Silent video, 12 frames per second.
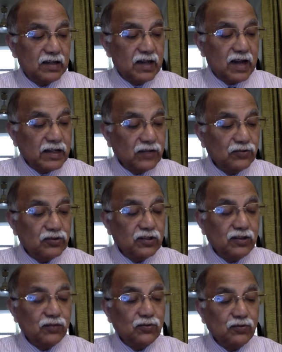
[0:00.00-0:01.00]
I counsel
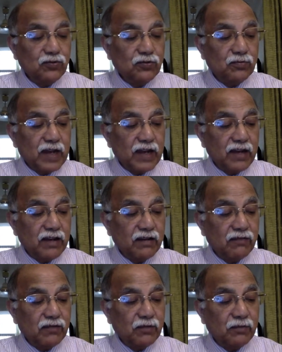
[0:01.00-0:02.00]
you to buy
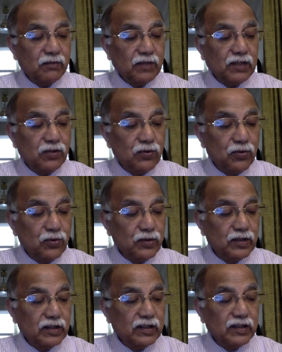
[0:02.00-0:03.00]
from me
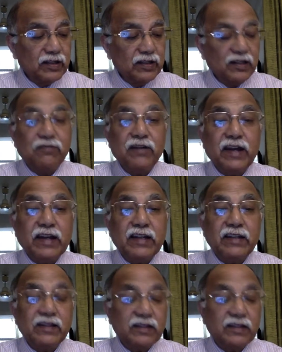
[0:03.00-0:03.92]
gold refined